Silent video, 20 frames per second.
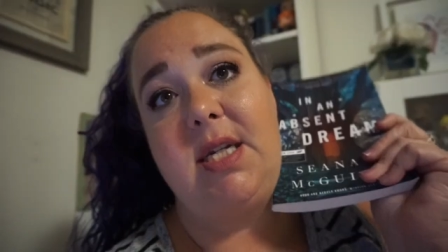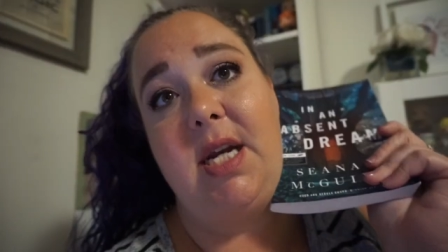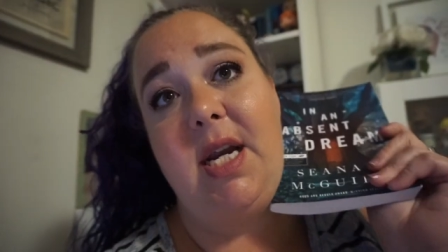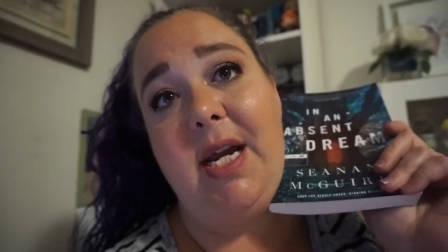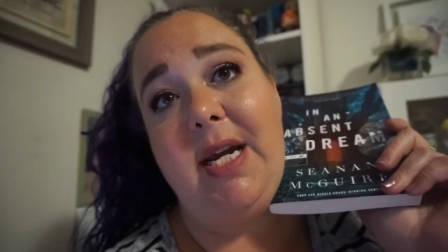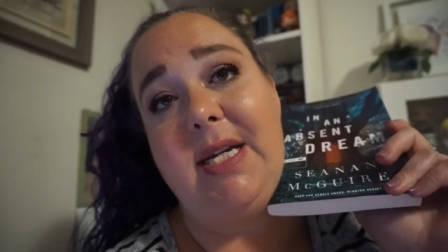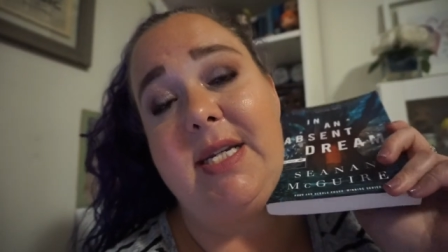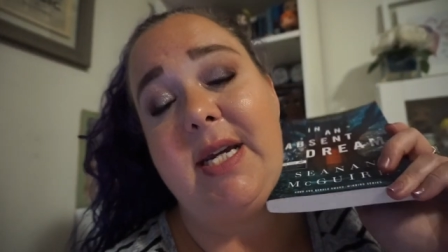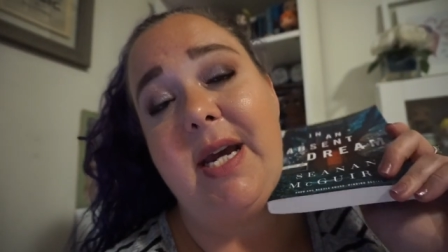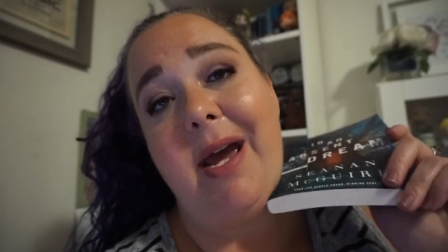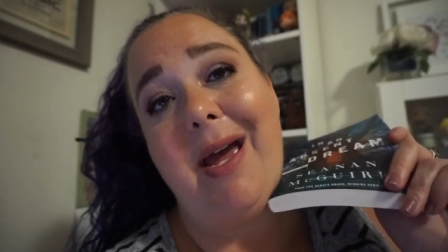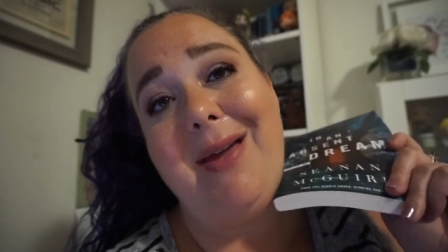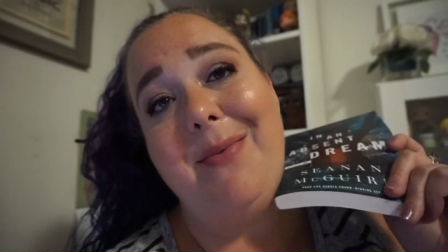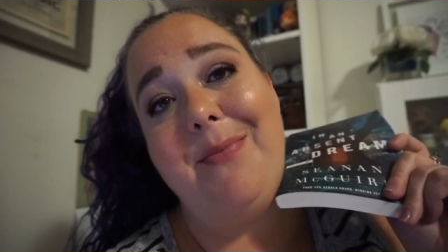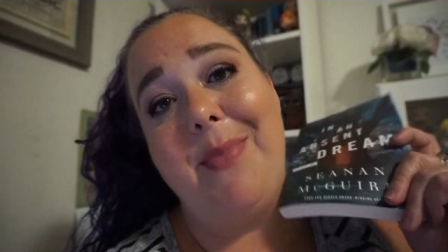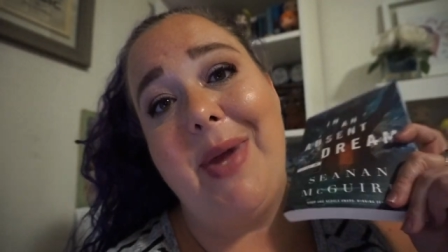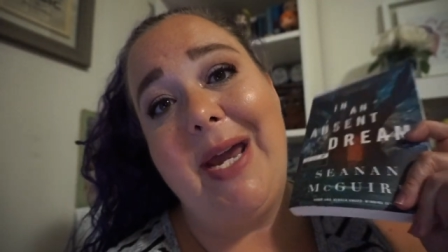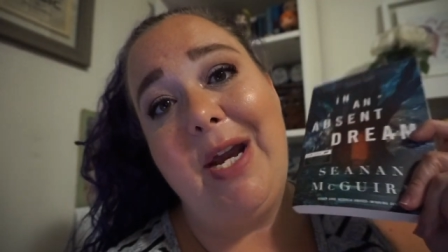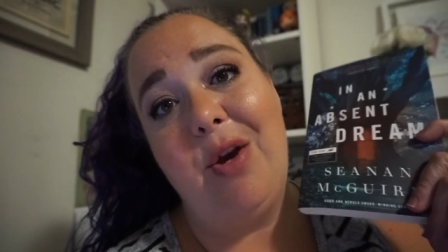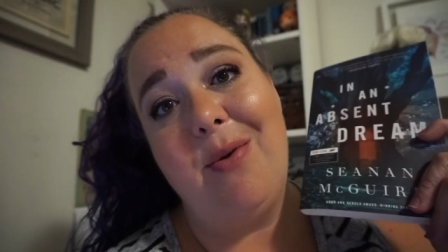Tonight, I
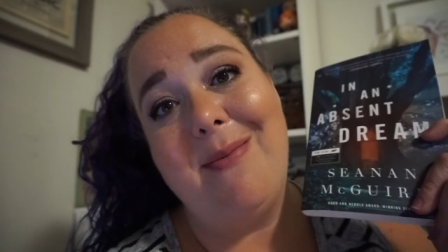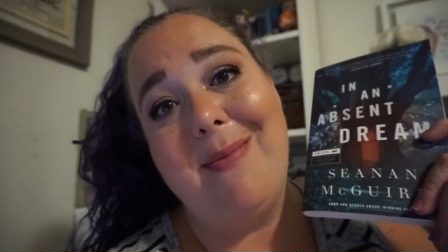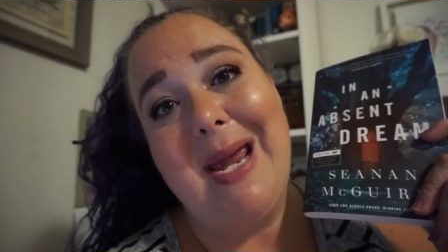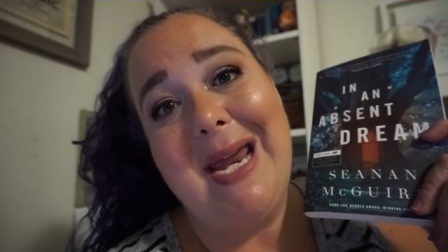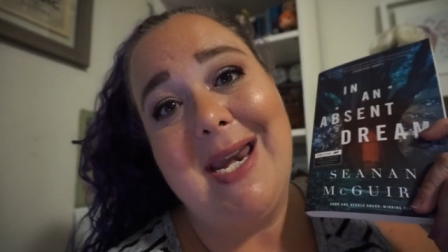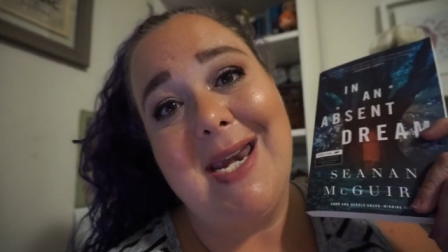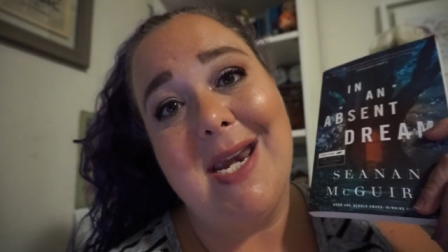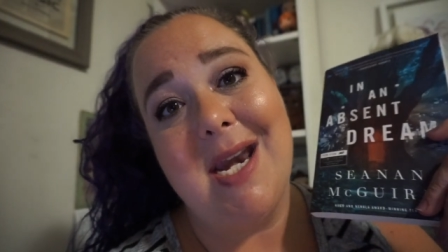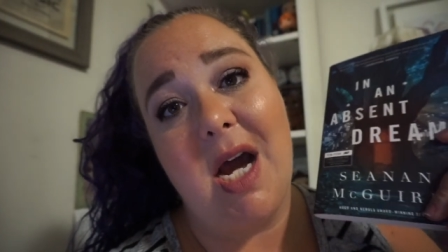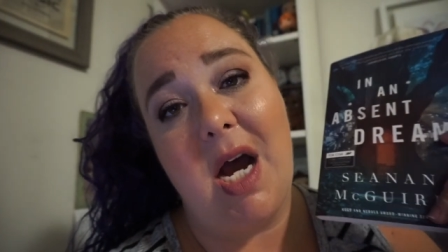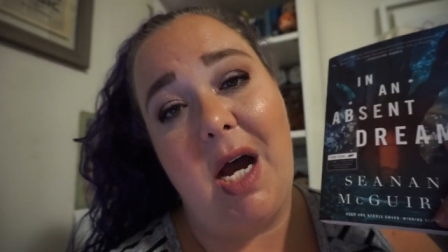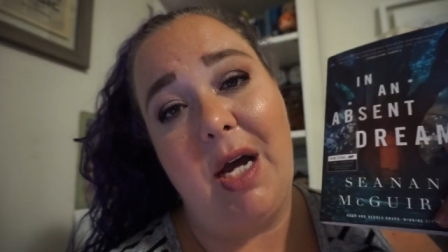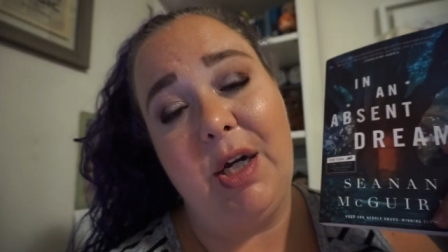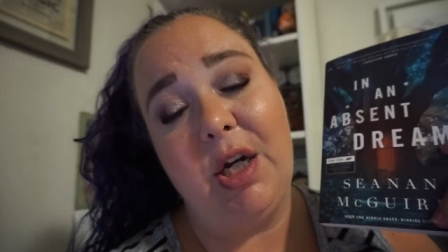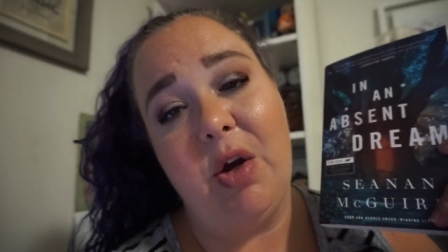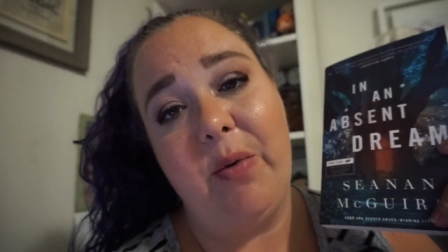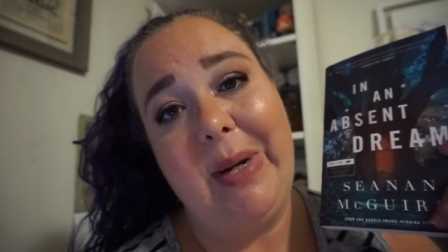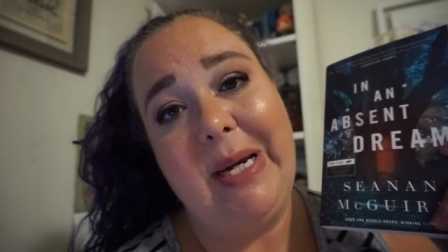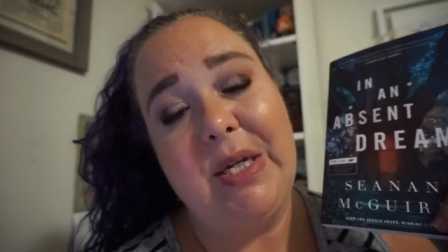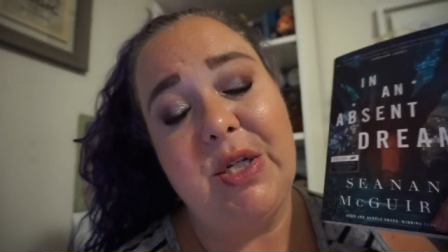may or may not
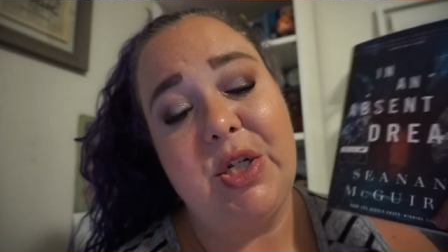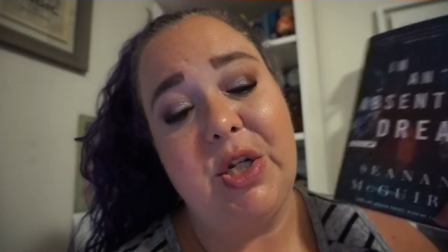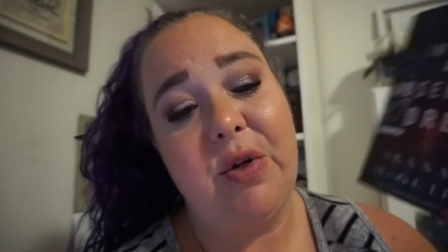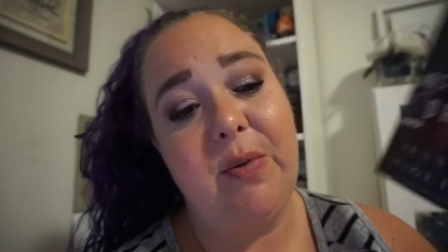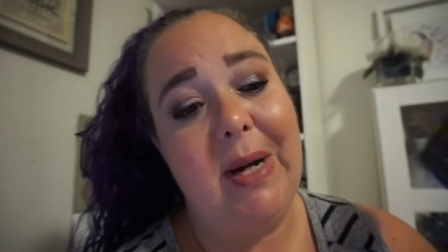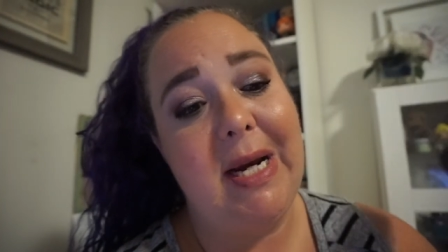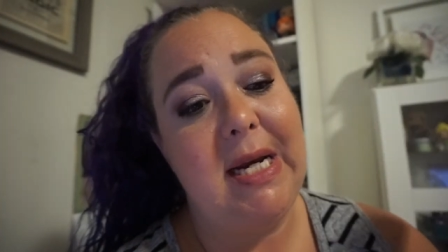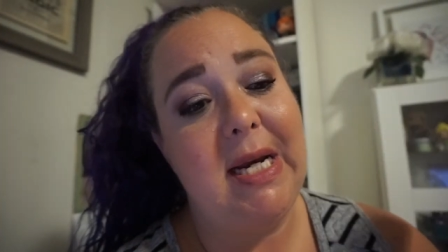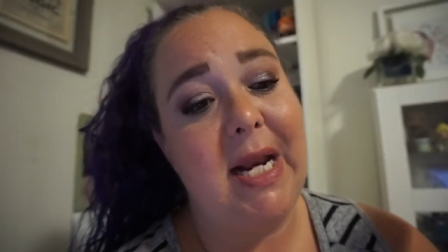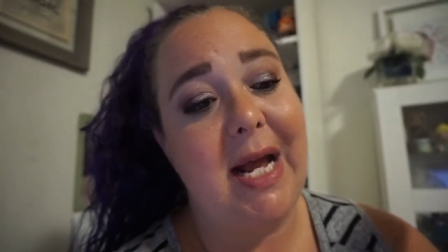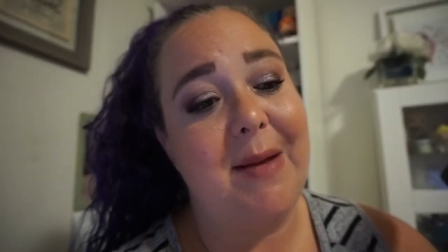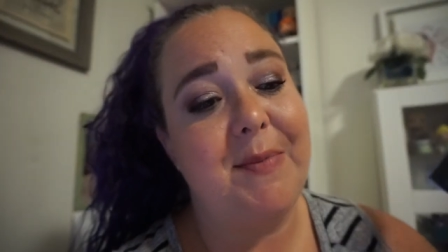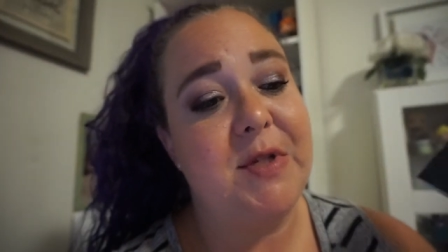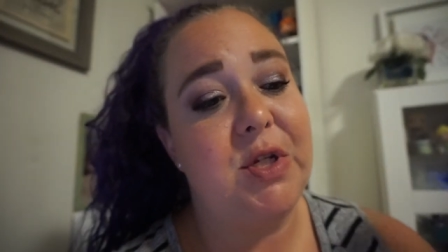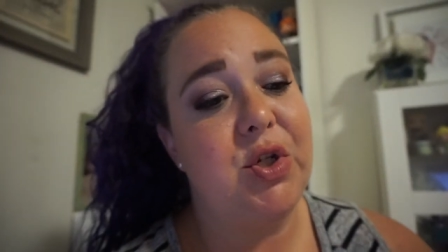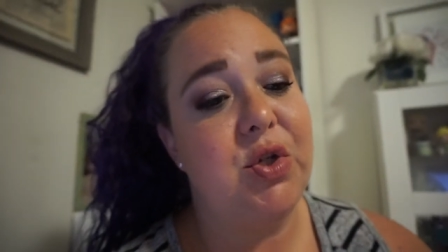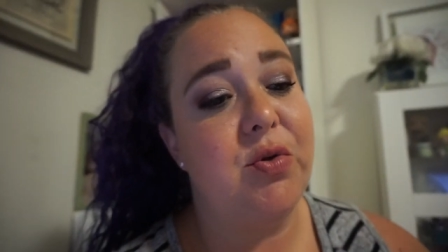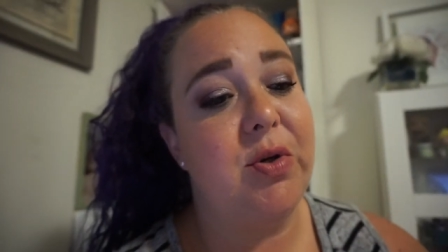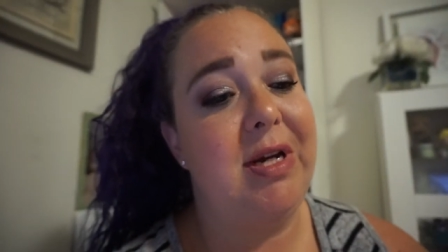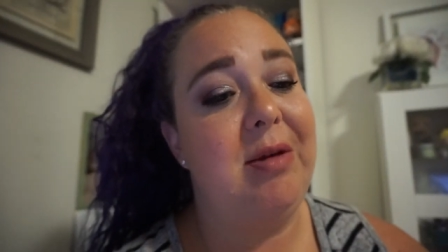go into In an
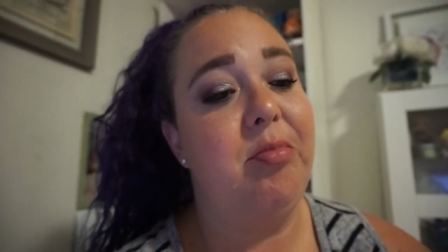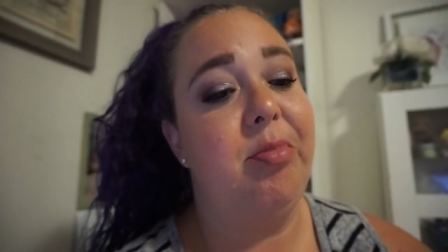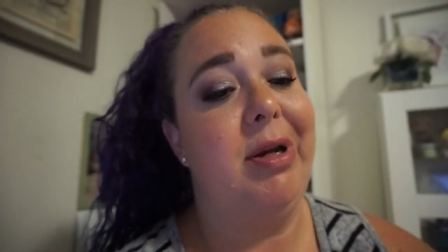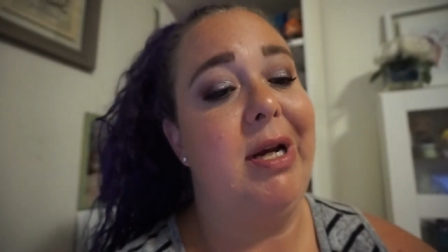Absent Dream,